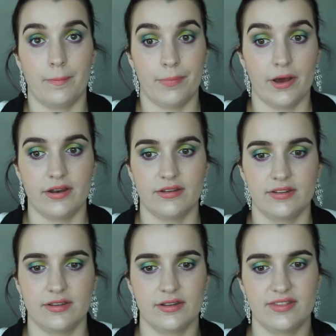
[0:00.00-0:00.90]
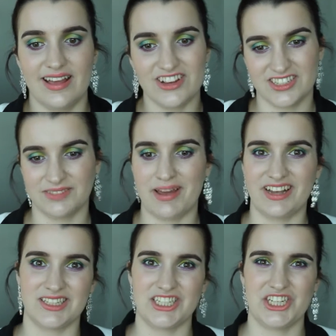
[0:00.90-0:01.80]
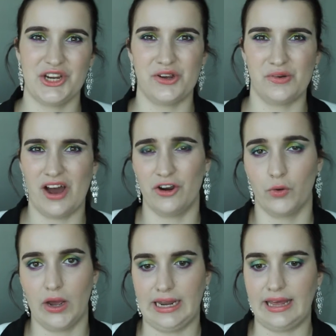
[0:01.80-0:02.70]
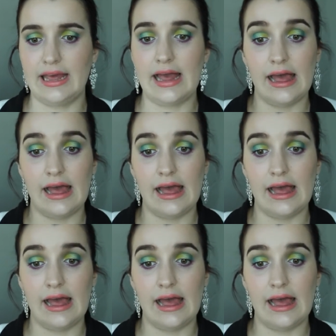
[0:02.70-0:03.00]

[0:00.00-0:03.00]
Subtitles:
but that just makes you unoily.